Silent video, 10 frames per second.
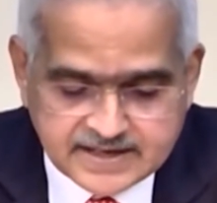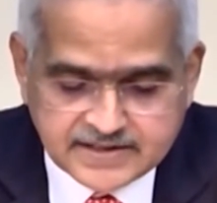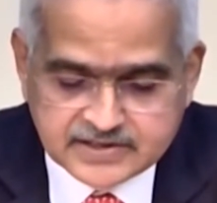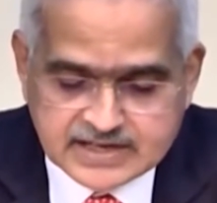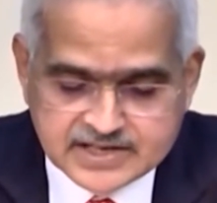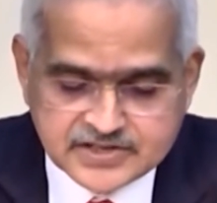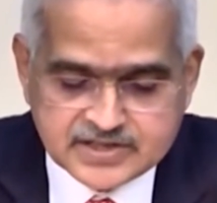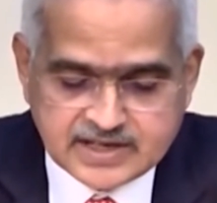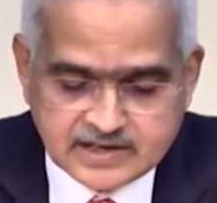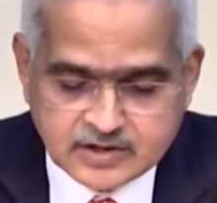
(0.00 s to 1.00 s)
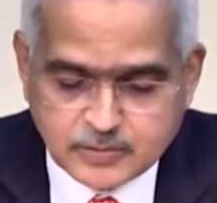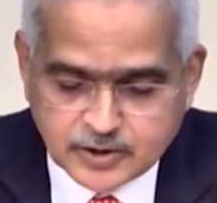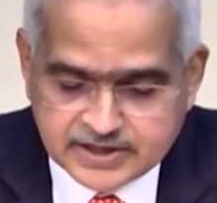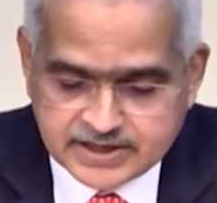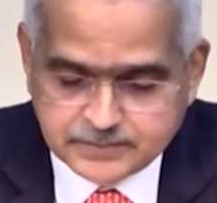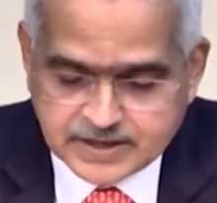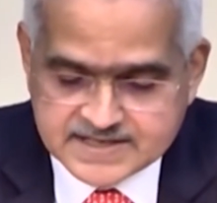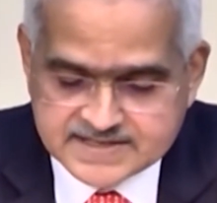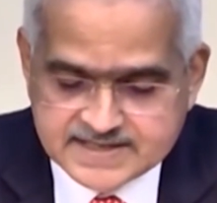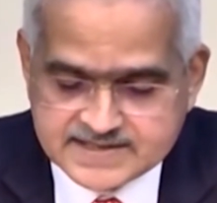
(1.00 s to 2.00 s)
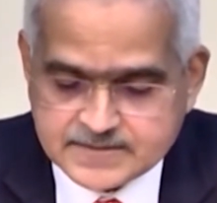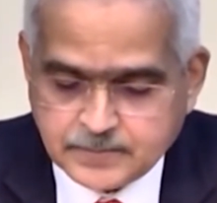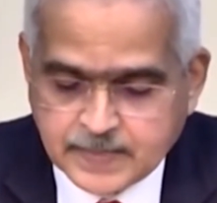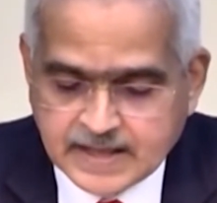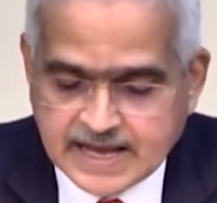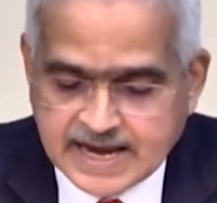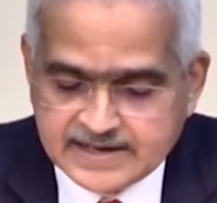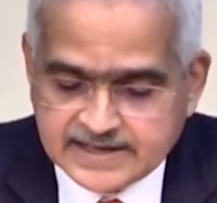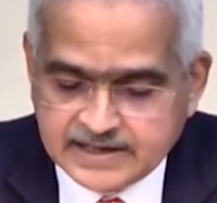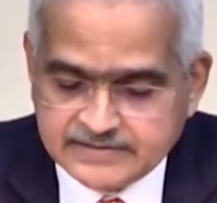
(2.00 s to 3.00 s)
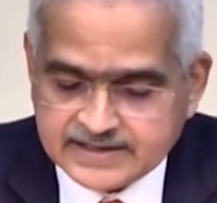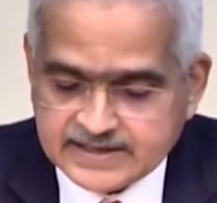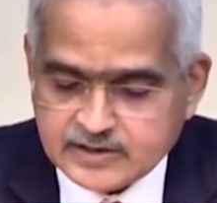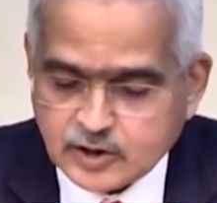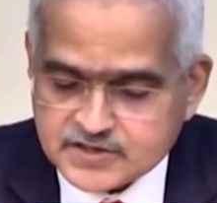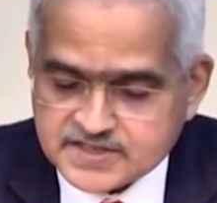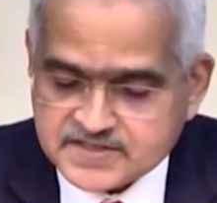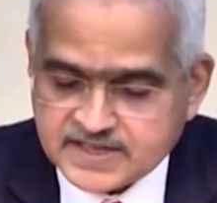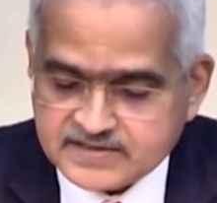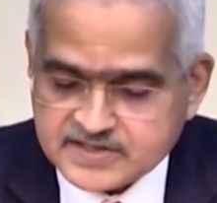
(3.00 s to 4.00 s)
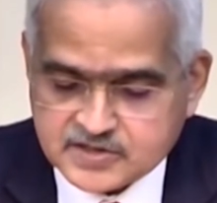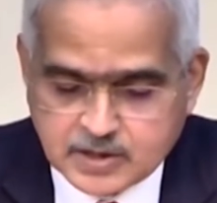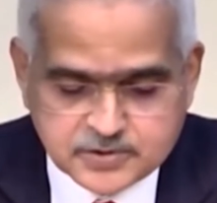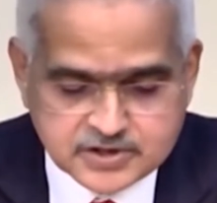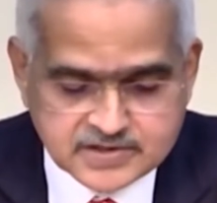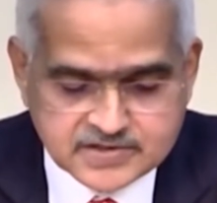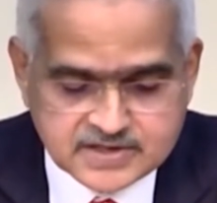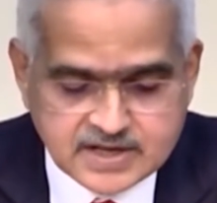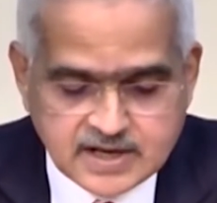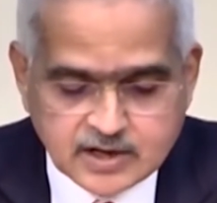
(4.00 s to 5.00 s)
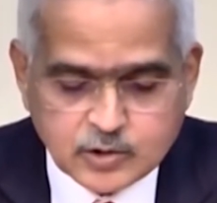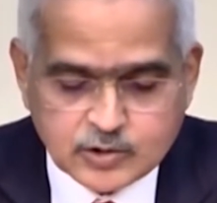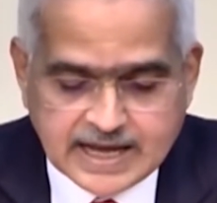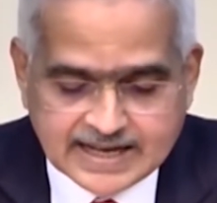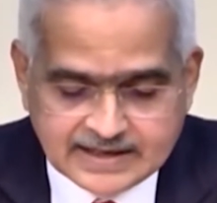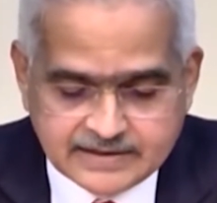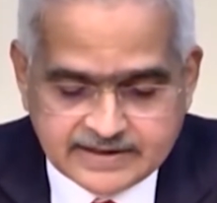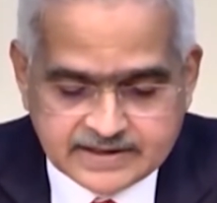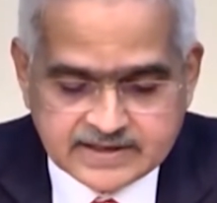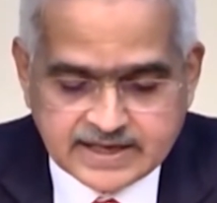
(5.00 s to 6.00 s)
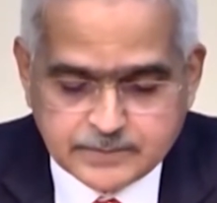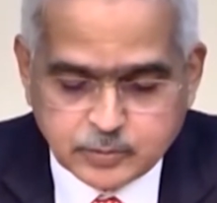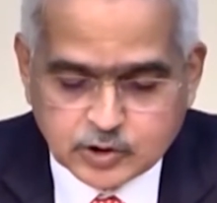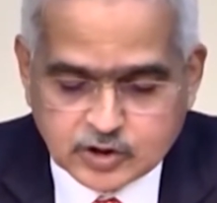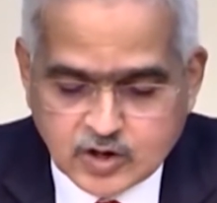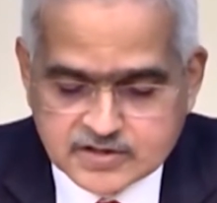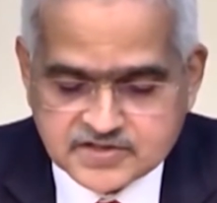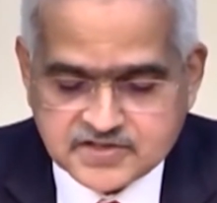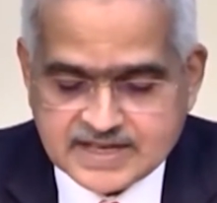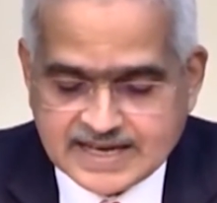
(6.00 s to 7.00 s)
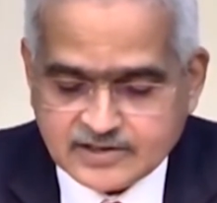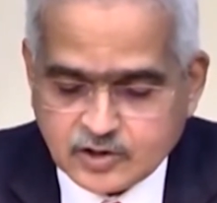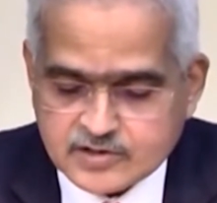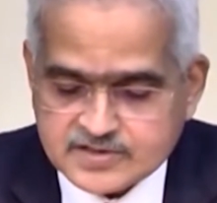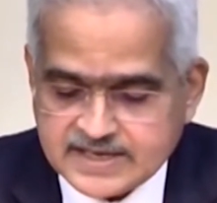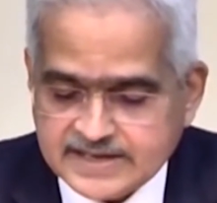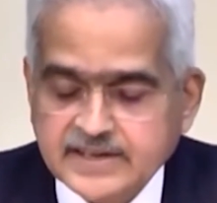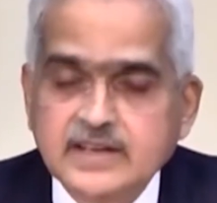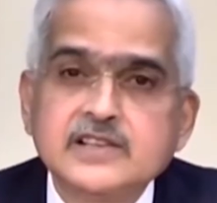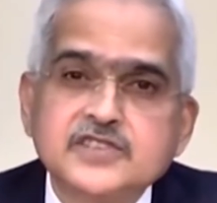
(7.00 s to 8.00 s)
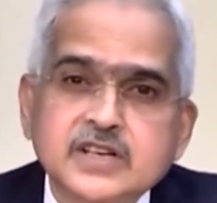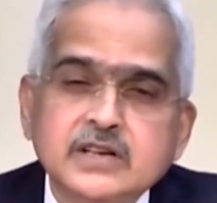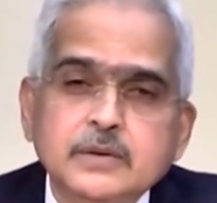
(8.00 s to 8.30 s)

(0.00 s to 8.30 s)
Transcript: international commodity prices and elevated logistic disruptions could aggravate input costs across agriculture,